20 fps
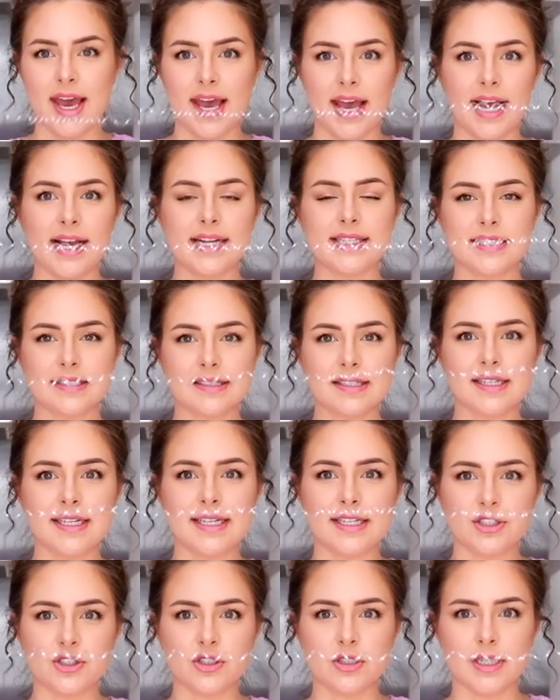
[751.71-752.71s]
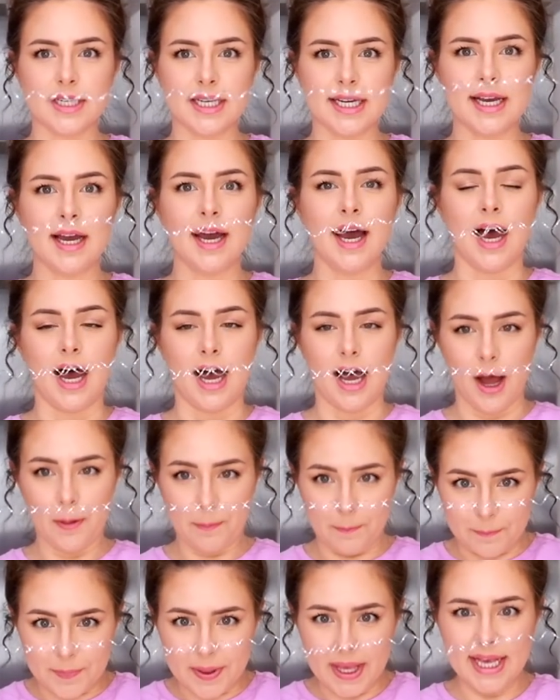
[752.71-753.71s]
It is literally a
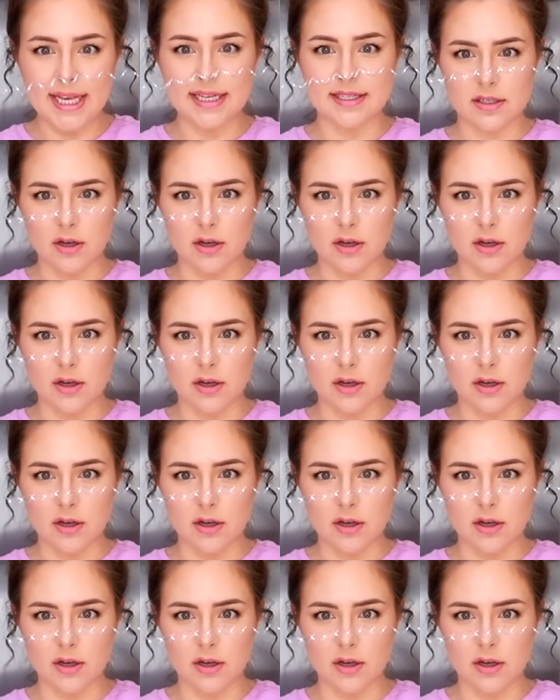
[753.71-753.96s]
piece